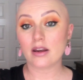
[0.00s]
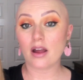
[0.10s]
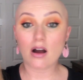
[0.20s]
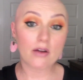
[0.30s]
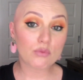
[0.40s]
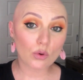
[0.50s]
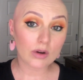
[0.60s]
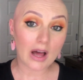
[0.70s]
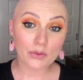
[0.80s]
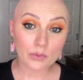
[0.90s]
Now I've
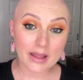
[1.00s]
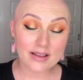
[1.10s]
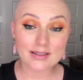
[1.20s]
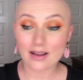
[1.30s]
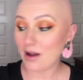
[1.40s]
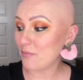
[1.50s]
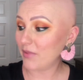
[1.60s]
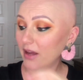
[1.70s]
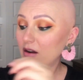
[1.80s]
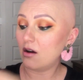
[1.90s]
worn other wigs
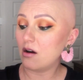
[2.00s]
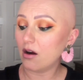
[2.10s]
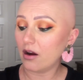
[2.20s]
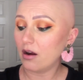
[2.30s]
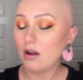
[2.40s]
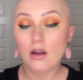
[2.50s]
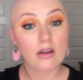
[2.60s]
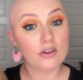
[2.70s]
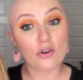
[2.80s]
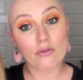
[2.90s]
that are,
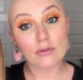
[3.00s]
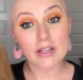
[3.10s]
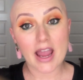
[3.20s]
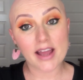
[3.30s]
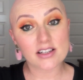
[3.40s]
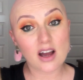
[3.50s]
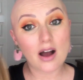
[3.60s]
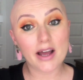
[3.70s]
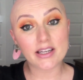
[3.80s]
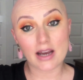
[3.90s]
you know, fully hand tied.